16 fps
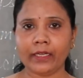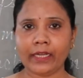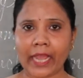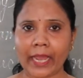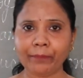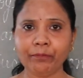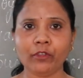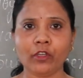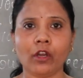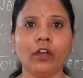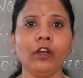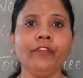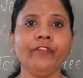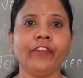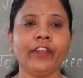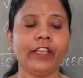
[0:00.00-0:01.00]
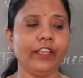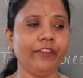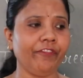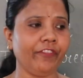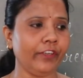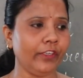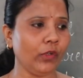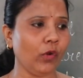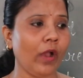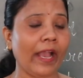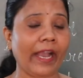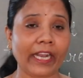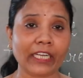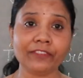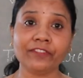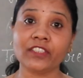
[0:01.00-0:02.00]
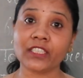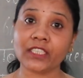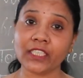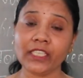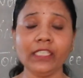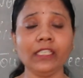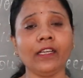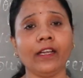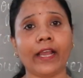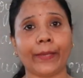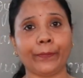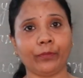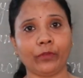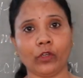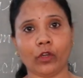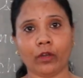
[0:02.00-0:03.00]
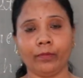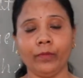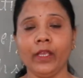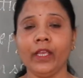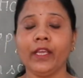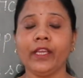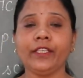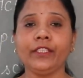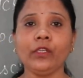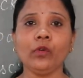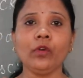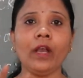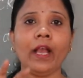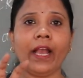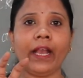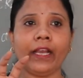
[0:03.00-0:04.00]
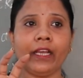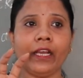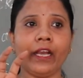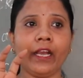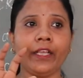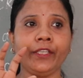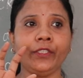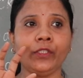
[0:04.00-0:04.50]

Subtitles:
laptop, if you have seen laptop, you'll have